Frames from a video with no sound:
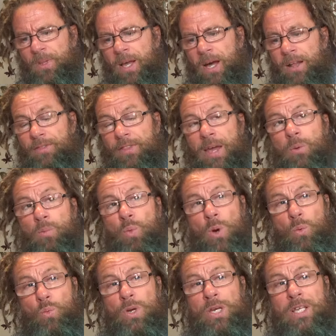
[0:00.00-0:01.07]
And then
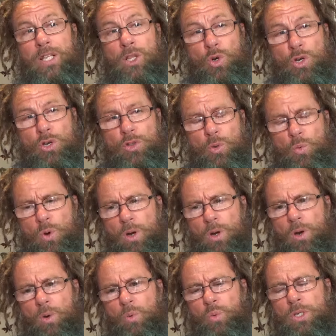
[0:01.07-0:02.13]
when we look at the
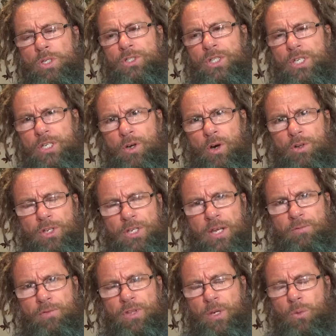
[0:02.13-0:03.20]
world, we see God in
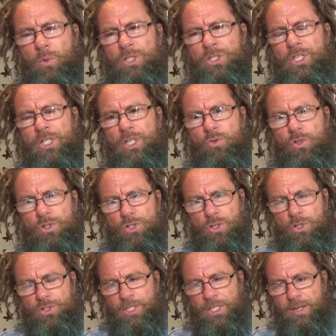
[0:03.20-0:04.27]
everything, we see the
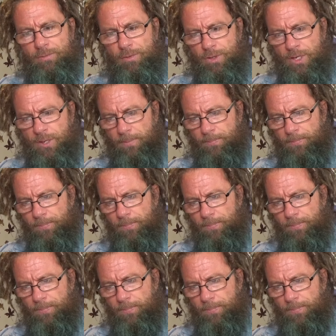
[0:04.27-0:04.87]
Christos in everything.